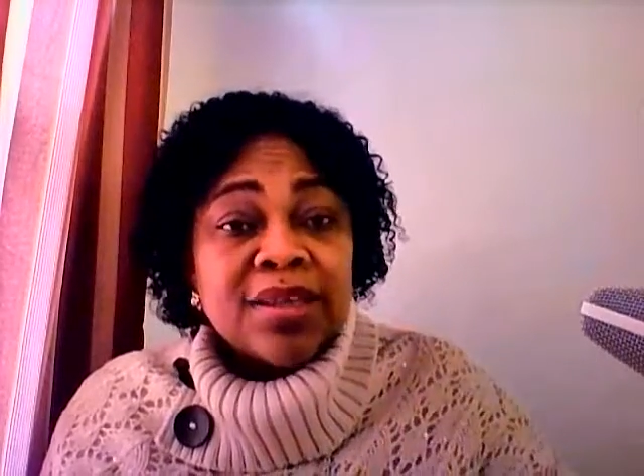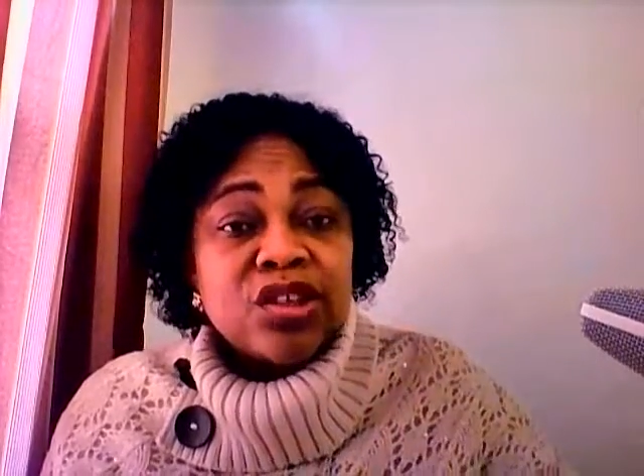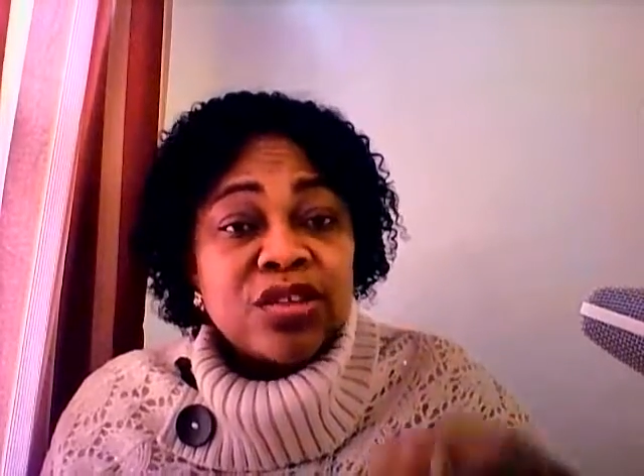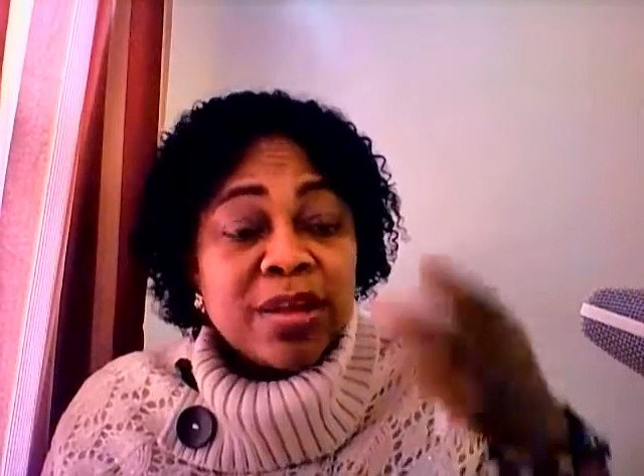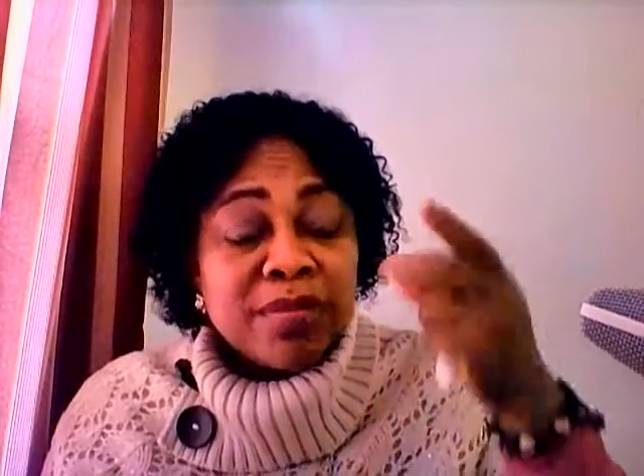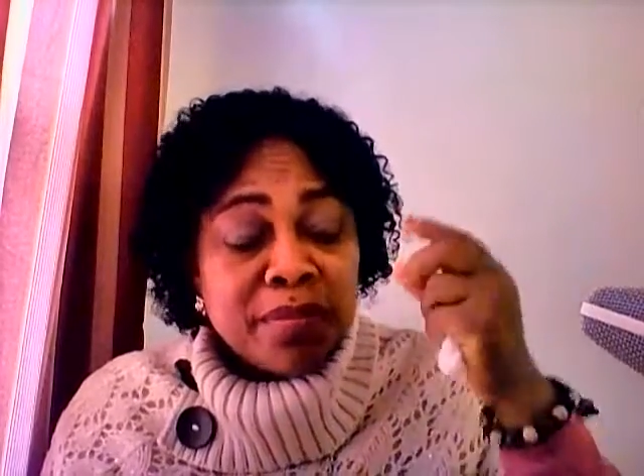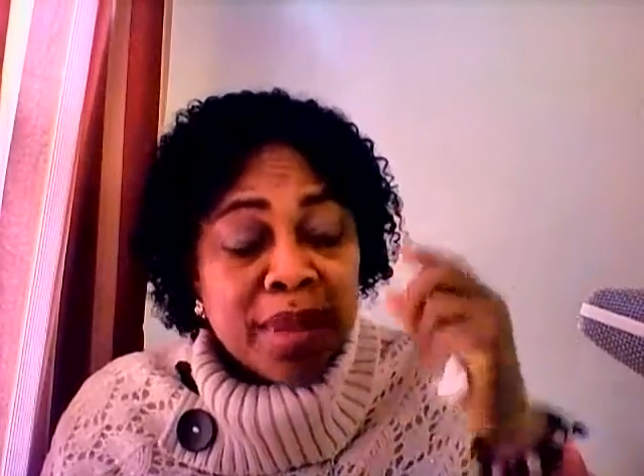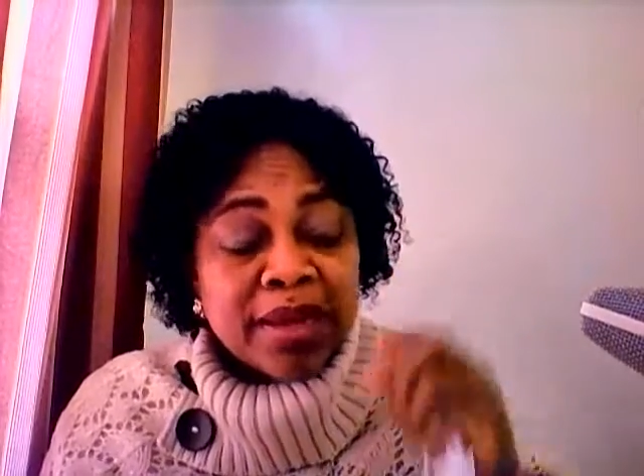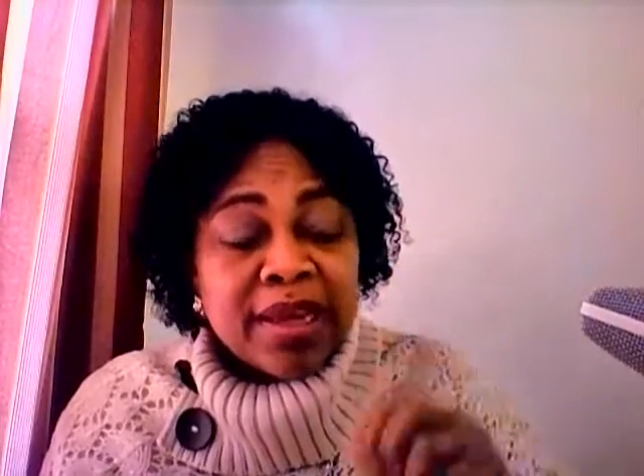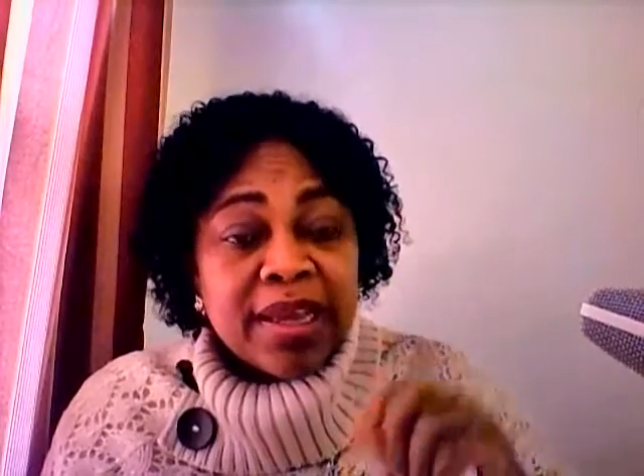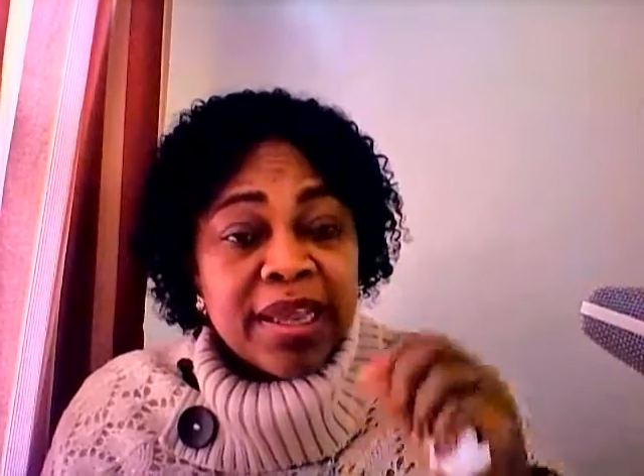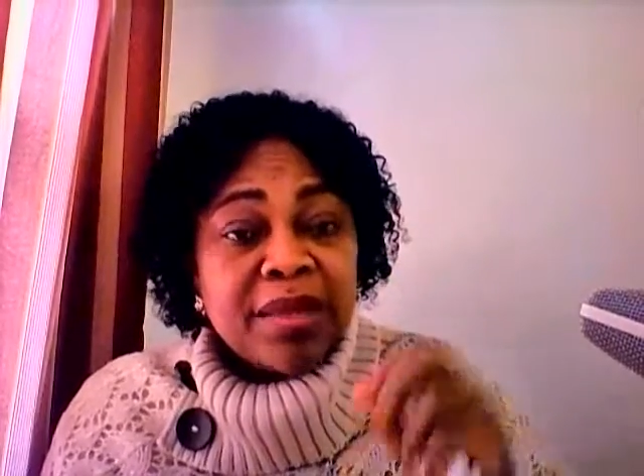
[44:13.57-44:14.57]
Children
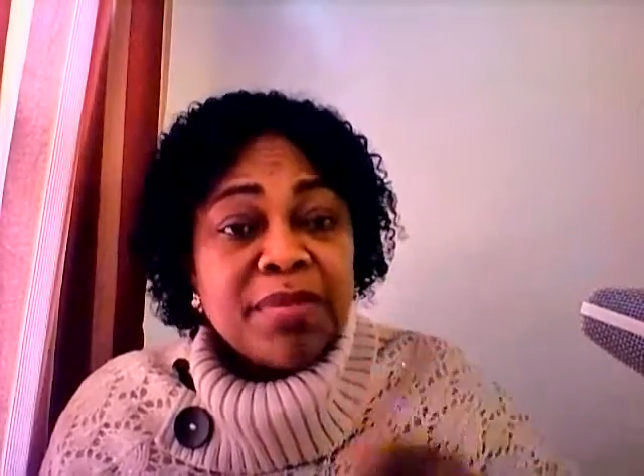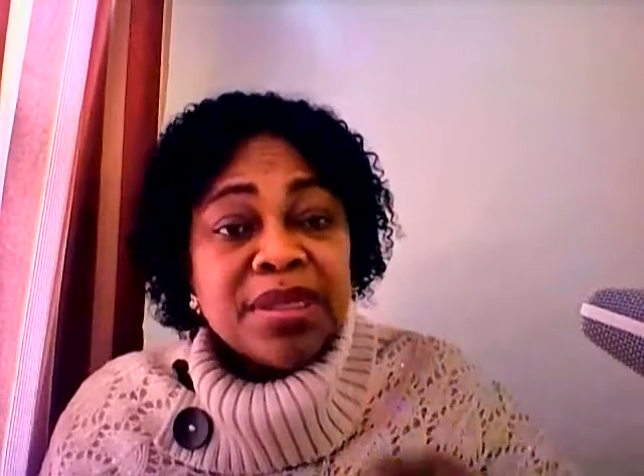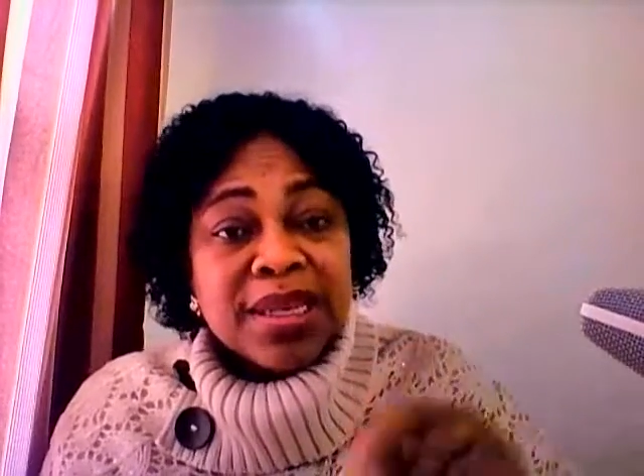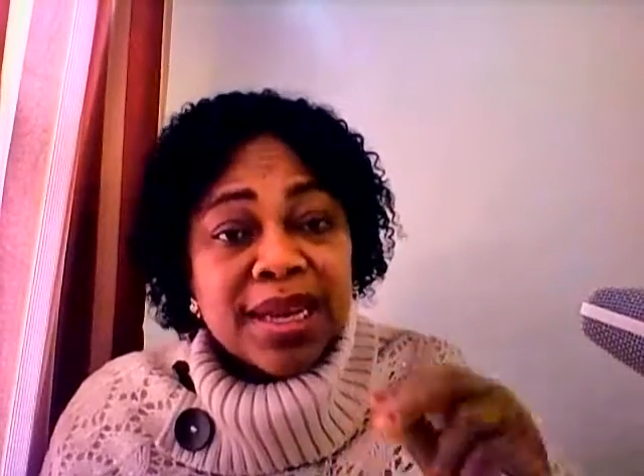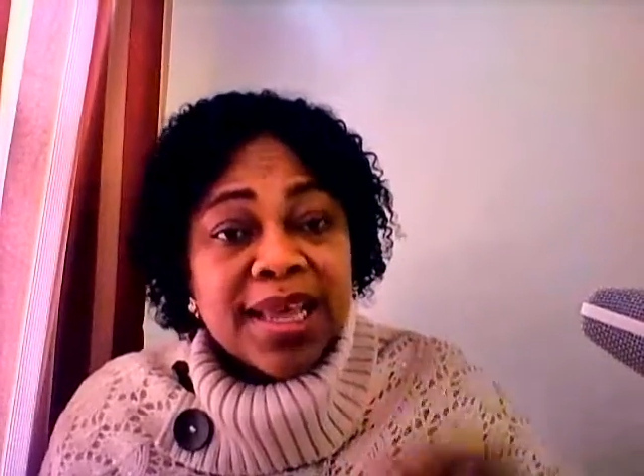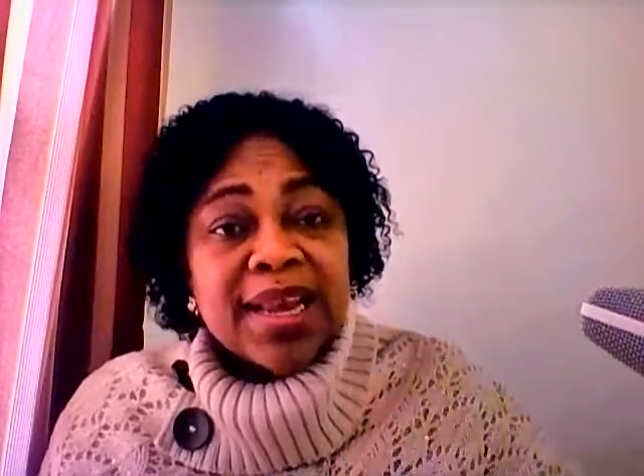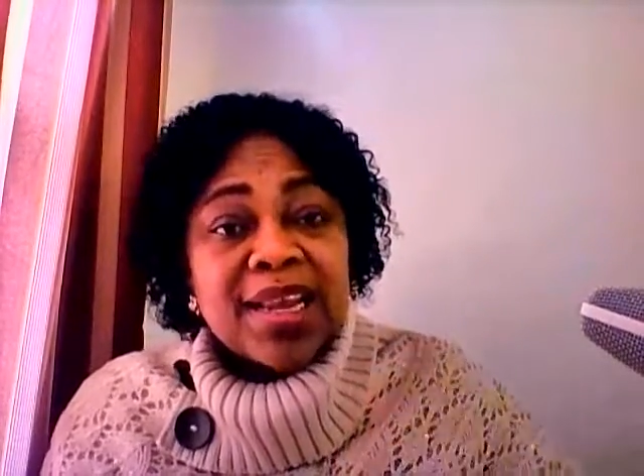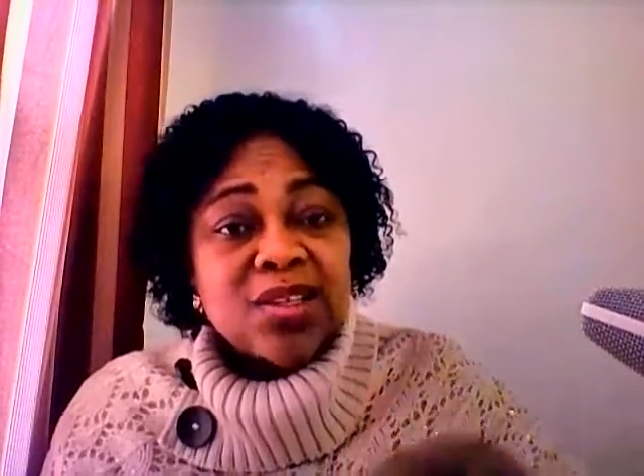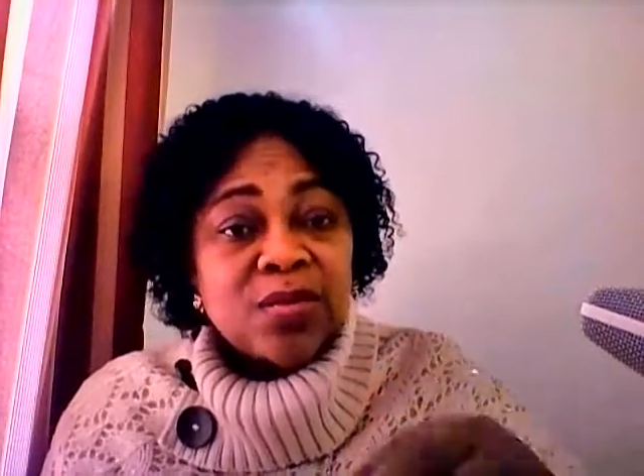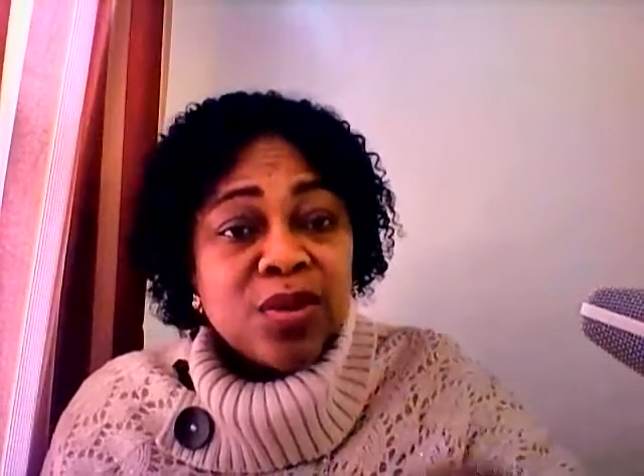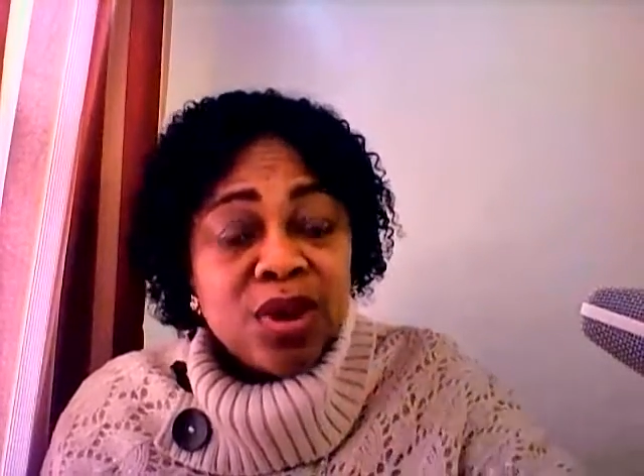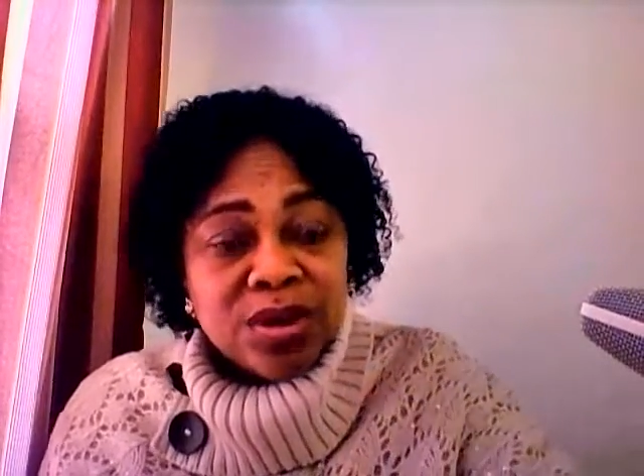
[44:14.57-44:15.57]
made in the image and likeness
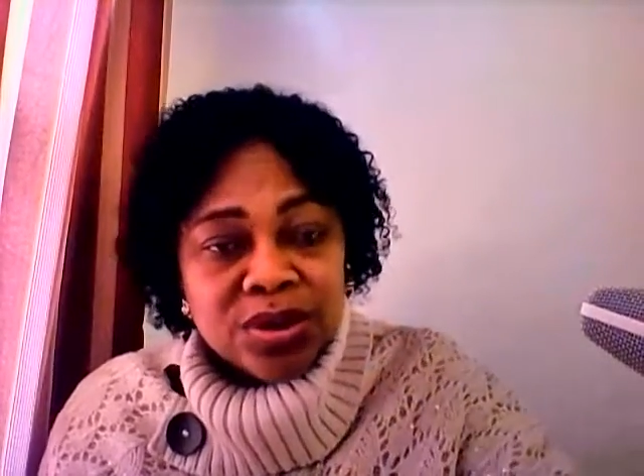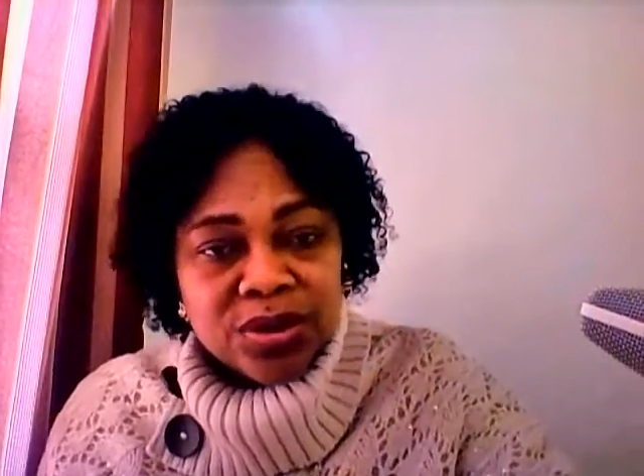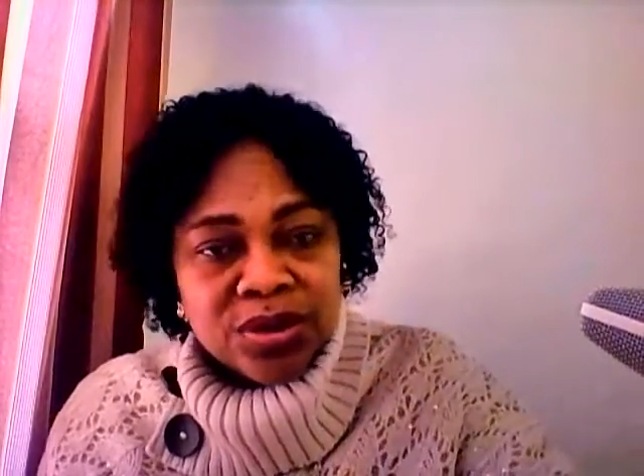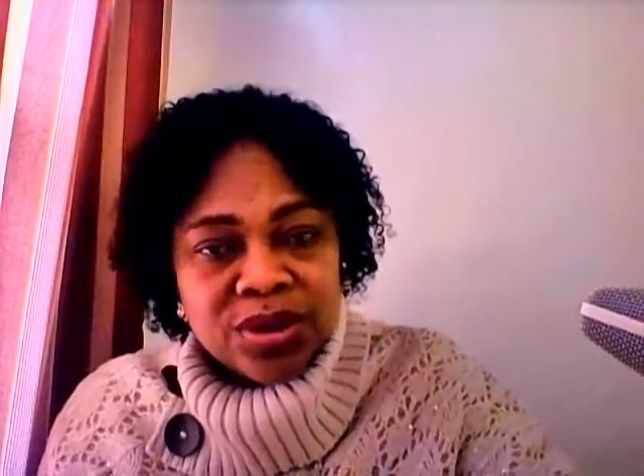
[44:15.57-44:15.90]
of God.